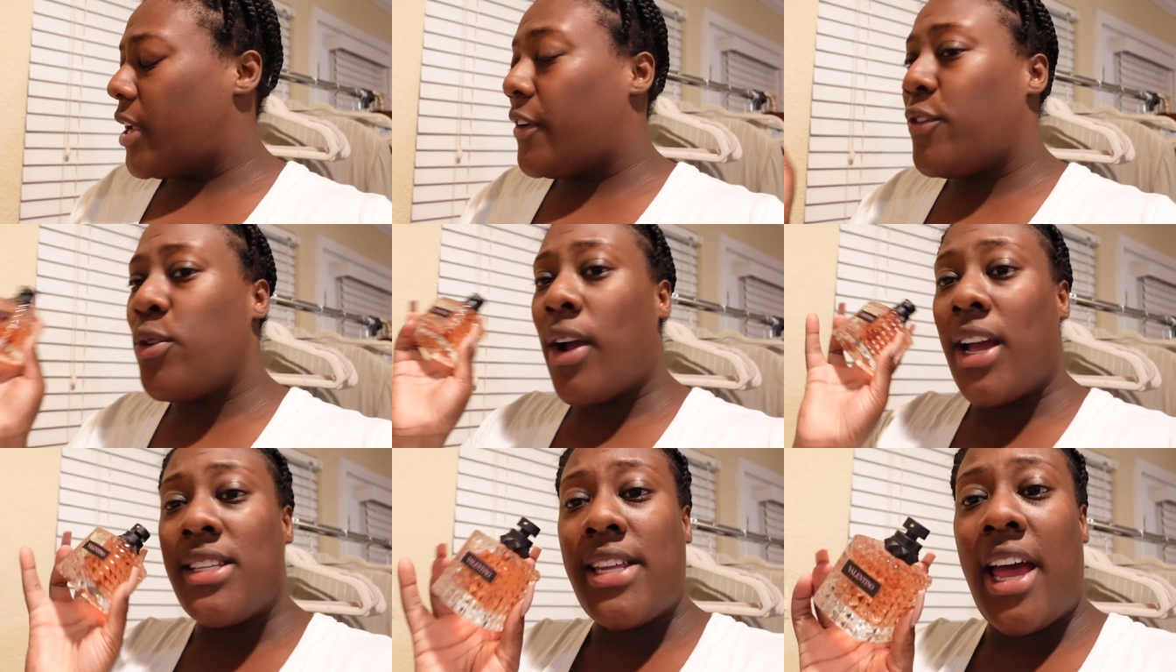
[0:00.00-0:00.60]
If you
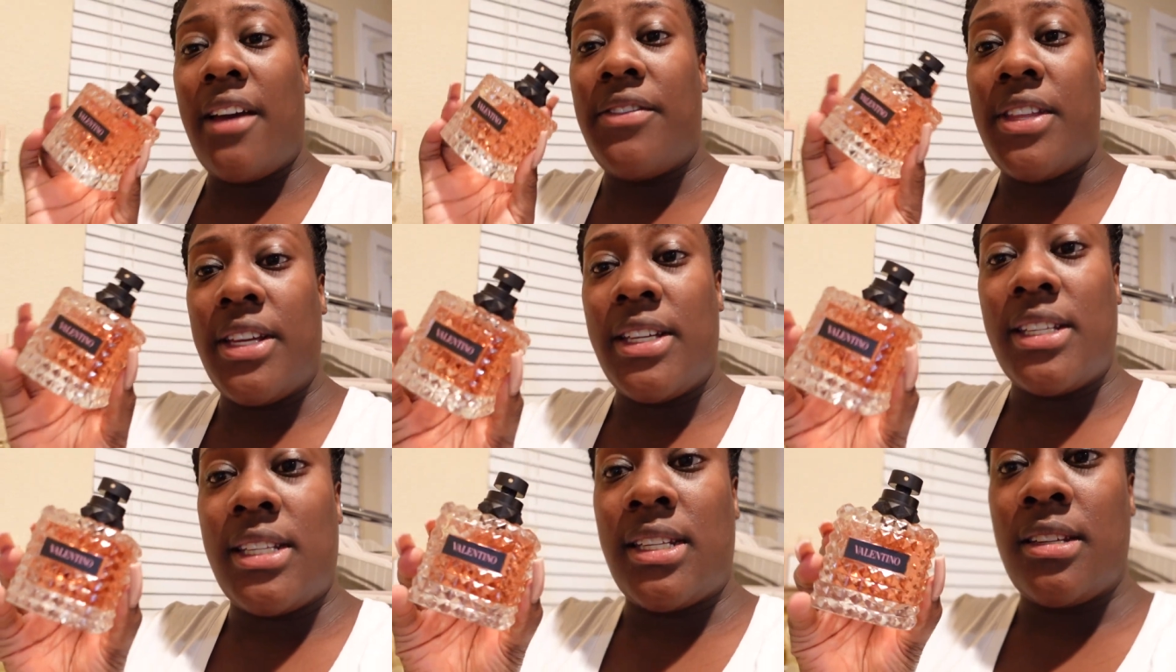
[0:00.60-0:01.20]
guys have
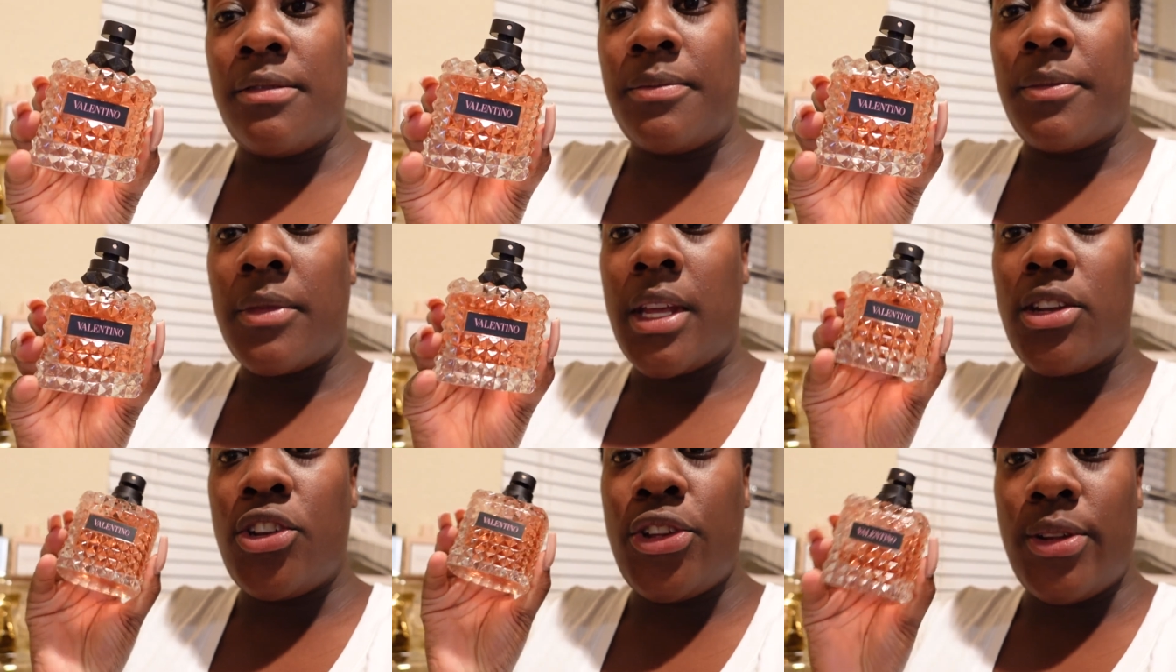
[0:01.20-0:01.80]
this,
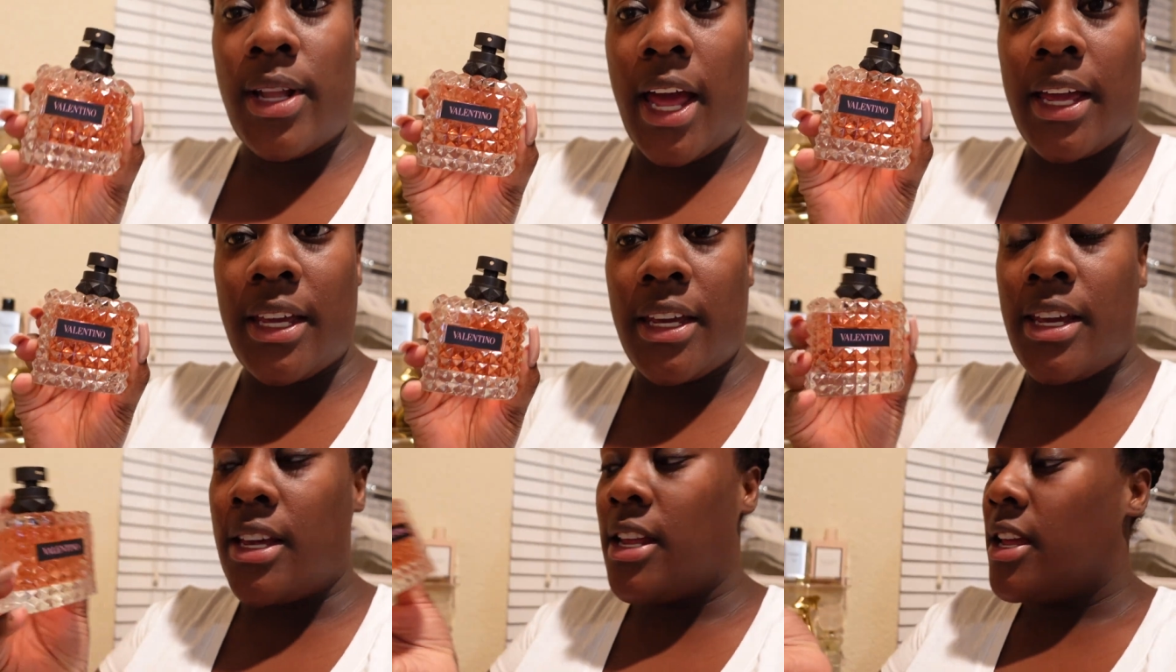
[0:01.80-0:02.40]
do you like
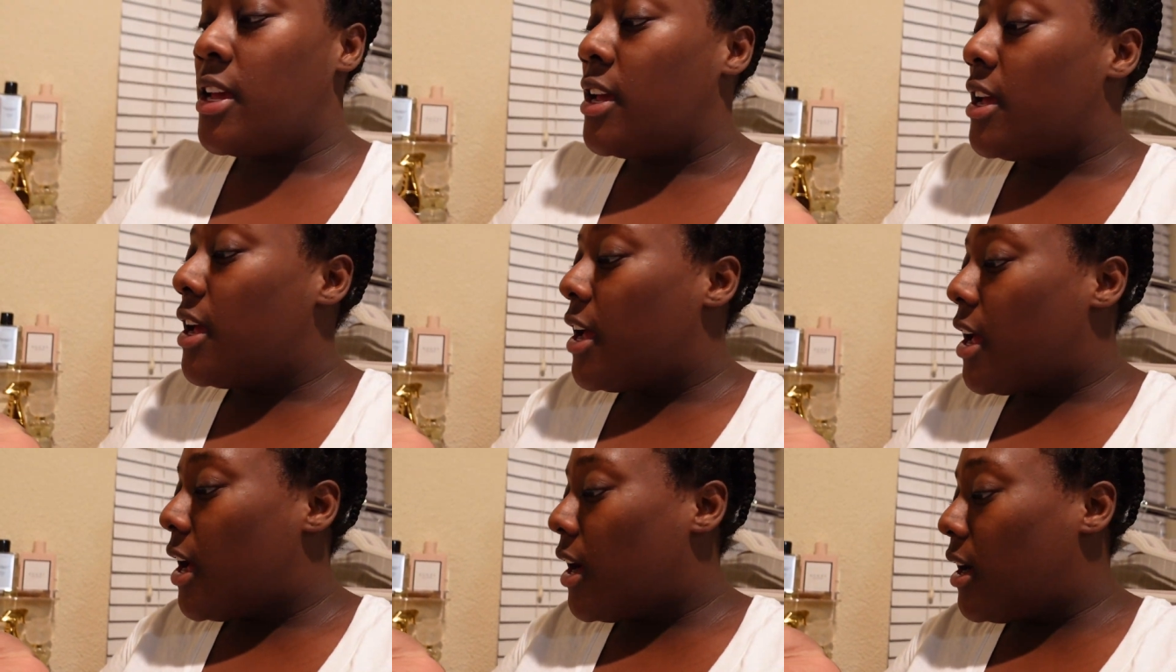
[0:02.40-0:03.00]
it?
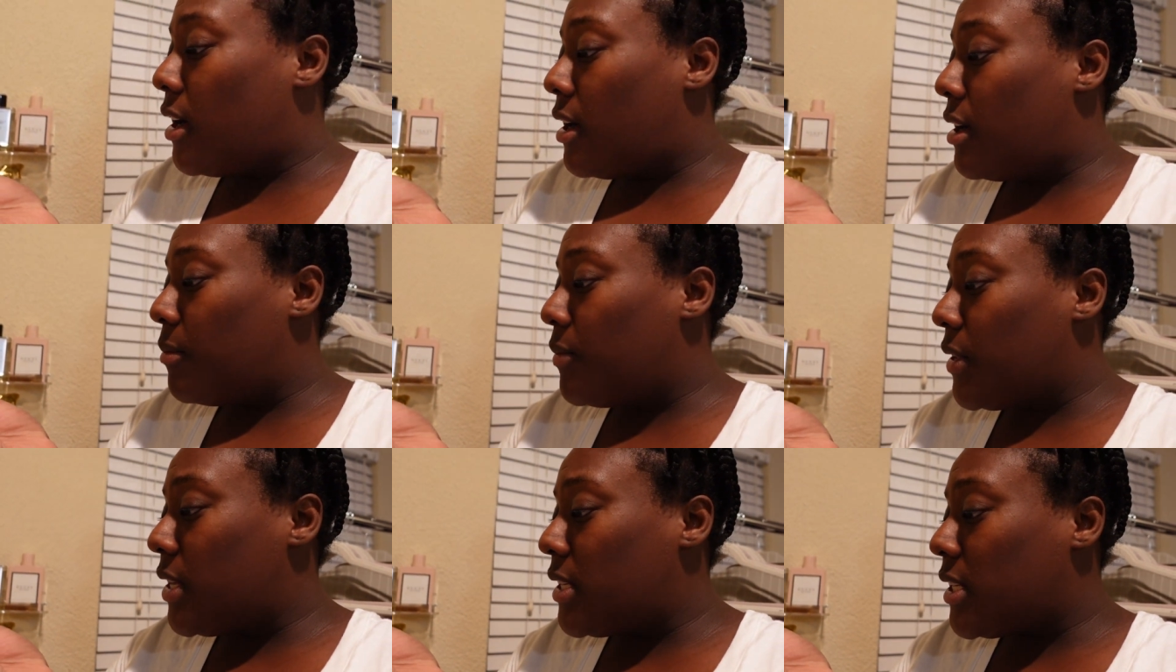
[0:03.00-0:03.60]

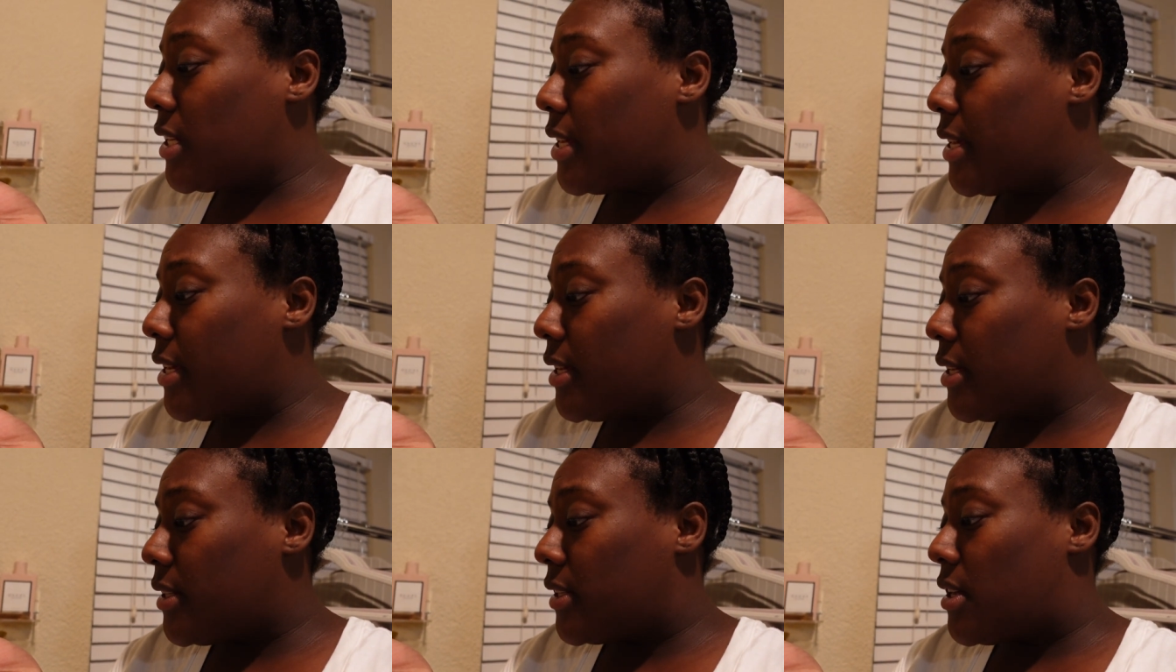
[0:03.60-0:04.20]
Um, this
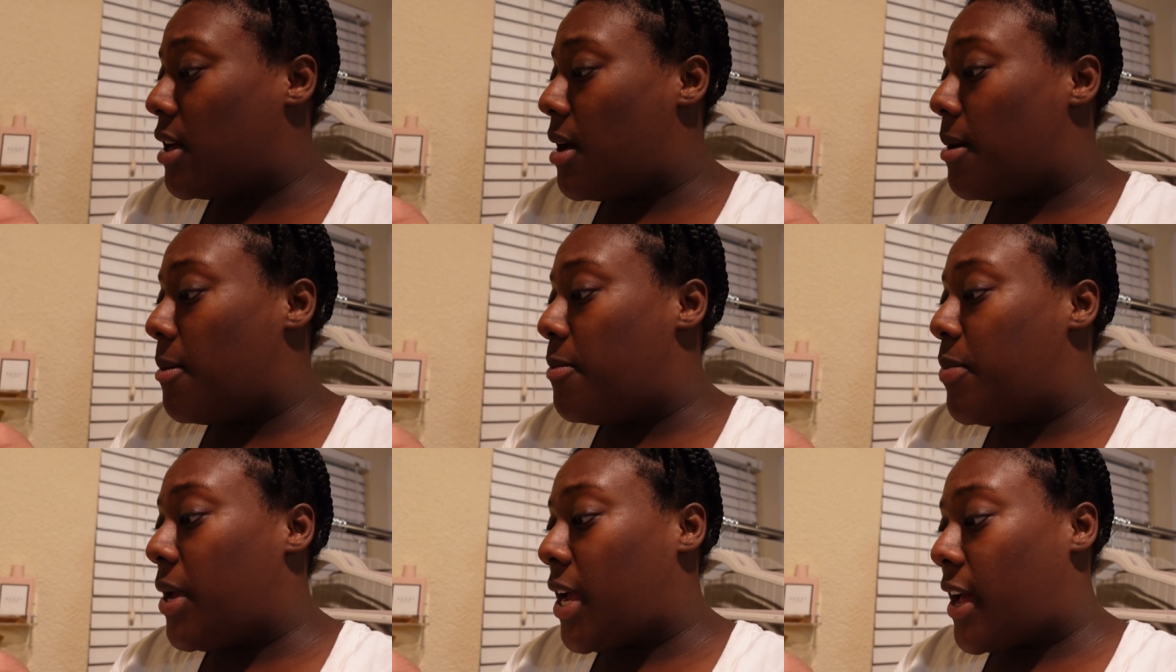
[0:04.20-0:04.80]
is
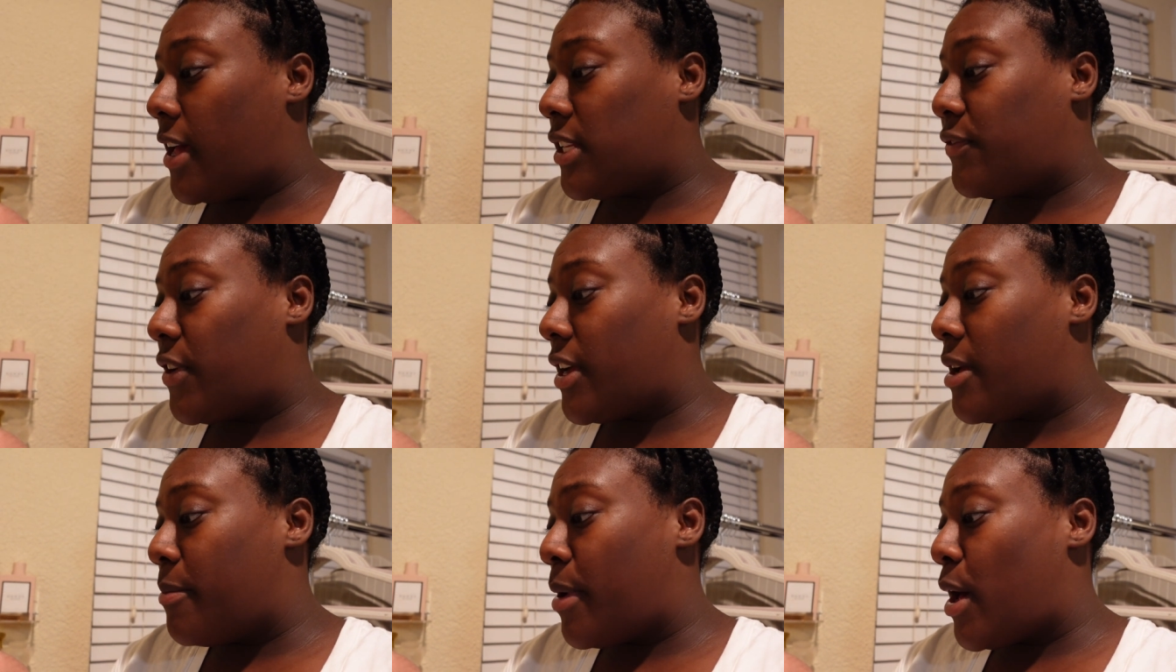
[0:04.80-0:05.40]
a big ass
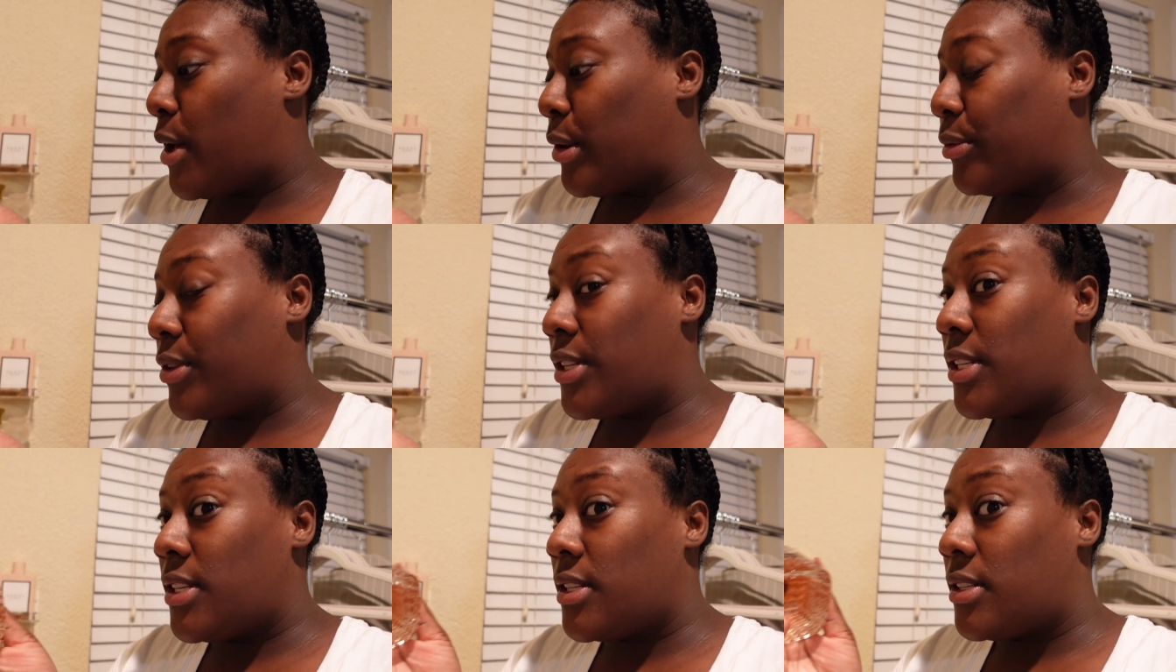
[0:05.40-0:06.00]
fucking bottle.
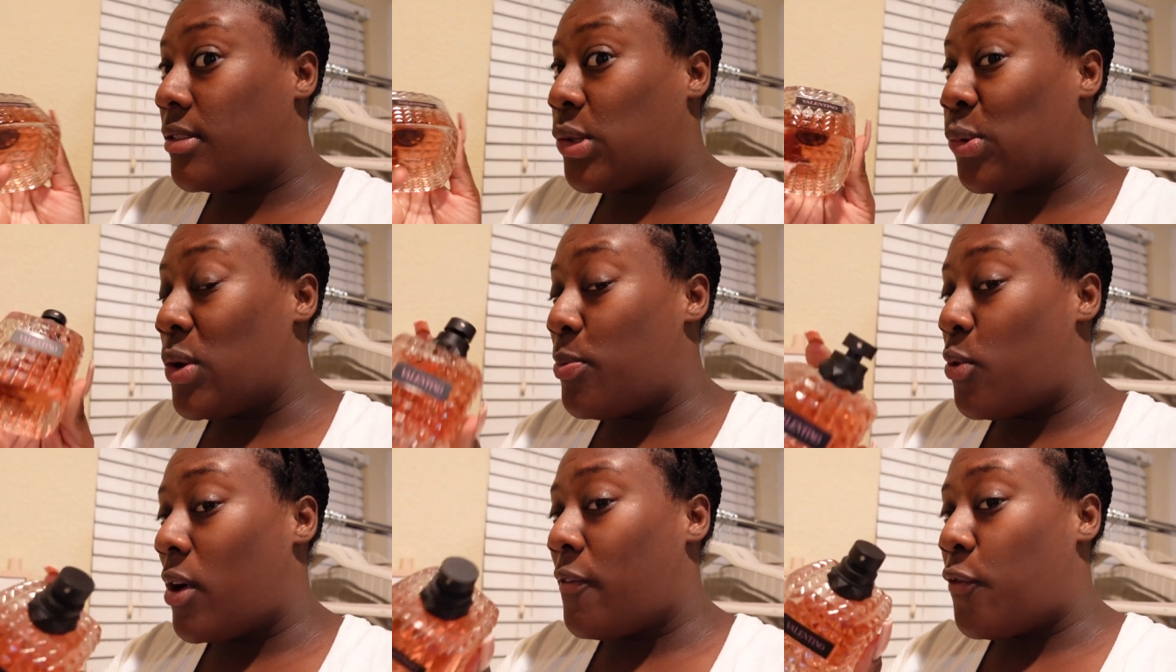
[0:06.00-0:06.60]
This is
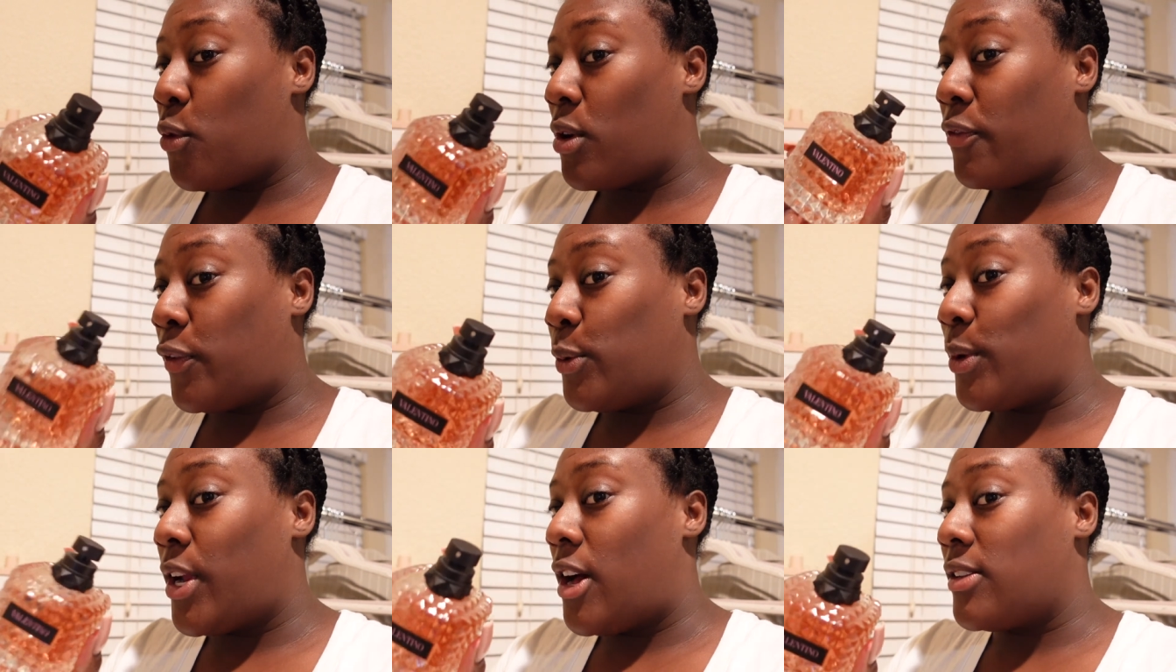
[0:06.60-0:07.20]
3.4
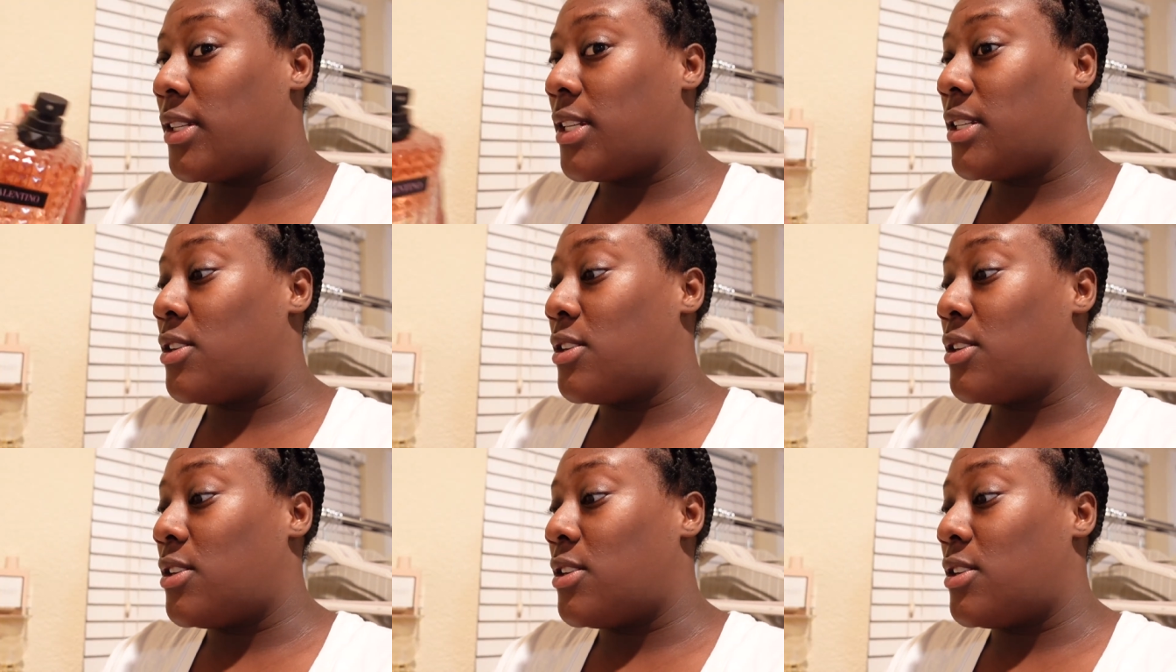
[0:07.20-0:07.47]
fluid ounces.